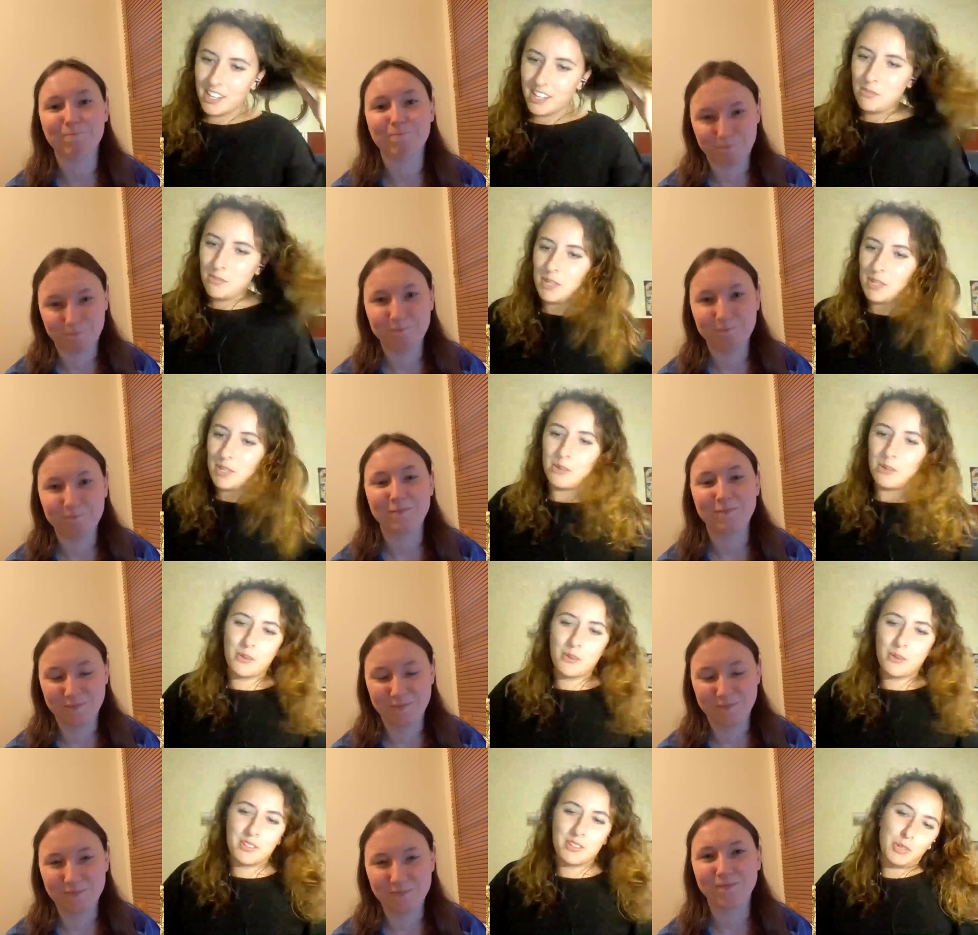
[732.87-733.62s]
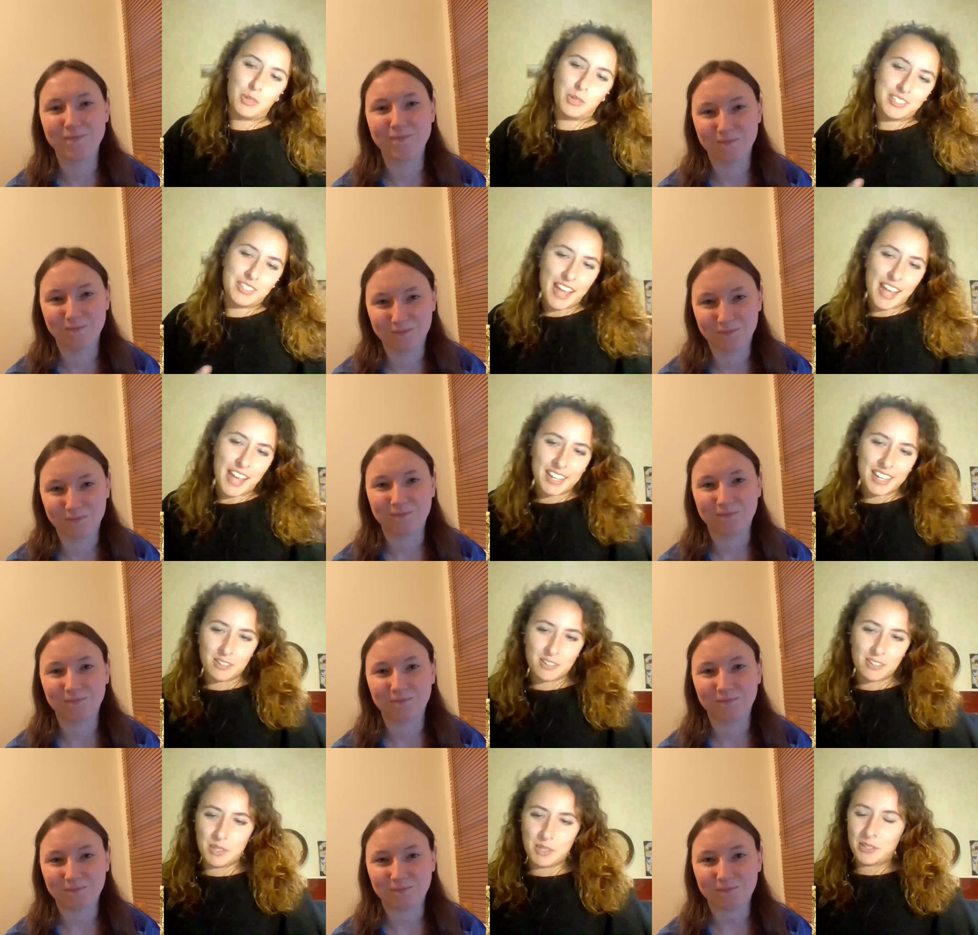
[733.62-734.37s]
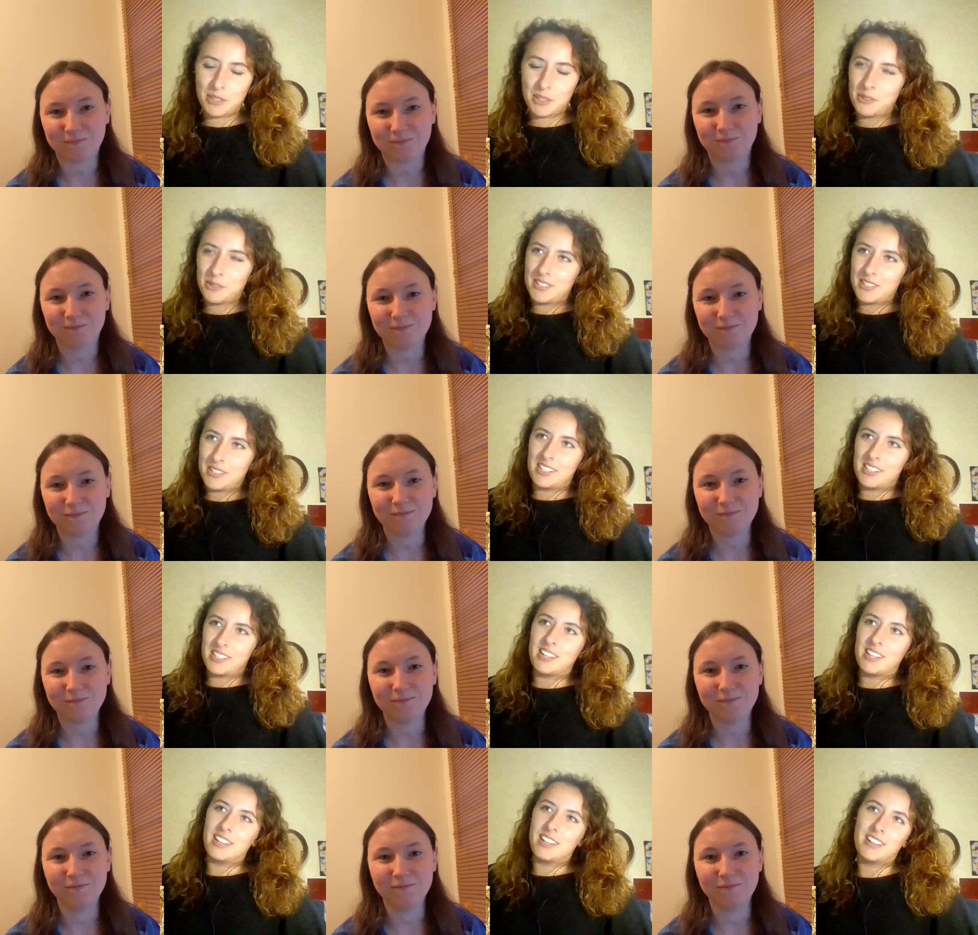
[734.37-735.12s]
Speaker 1: because to attack because
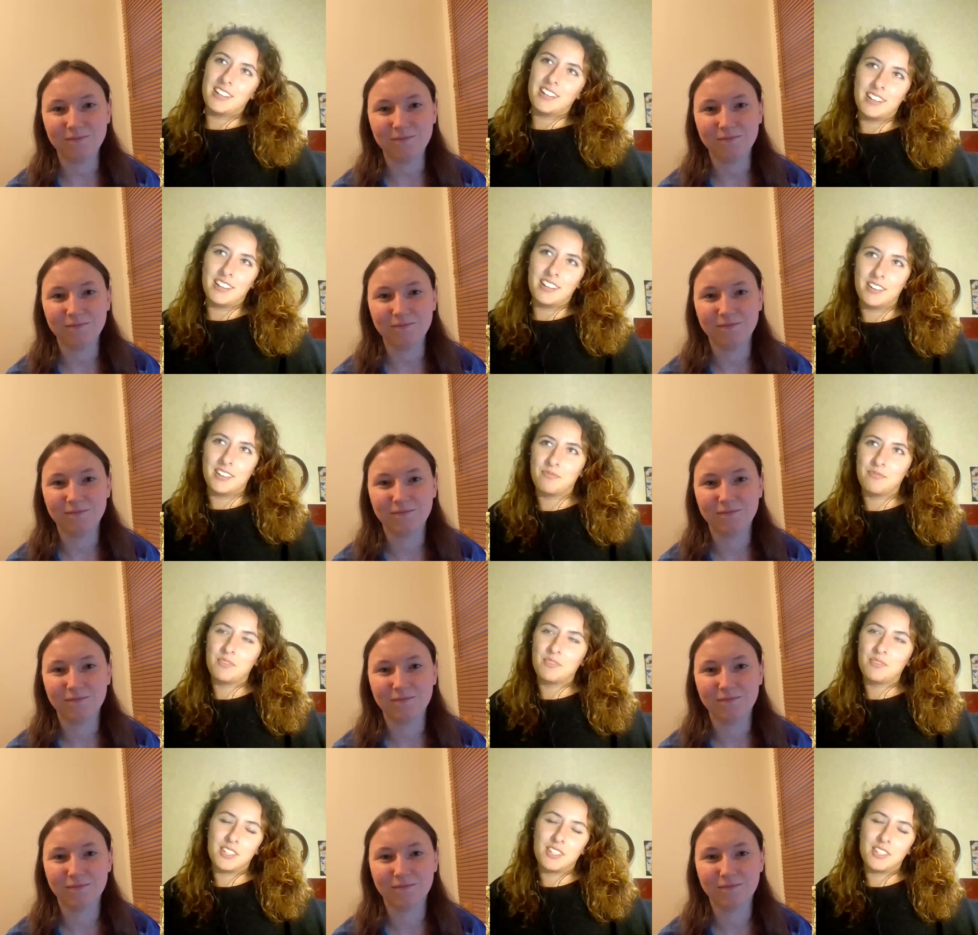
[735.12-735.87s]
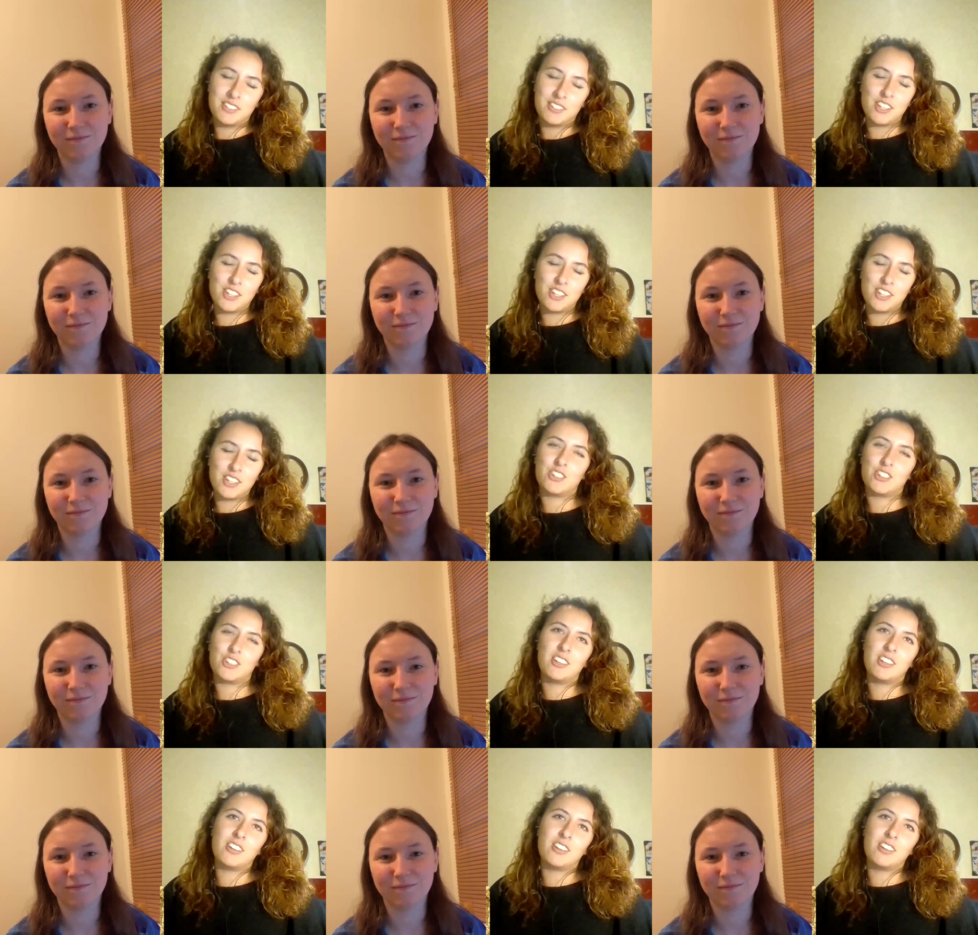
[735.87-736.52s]
uh, the snitch.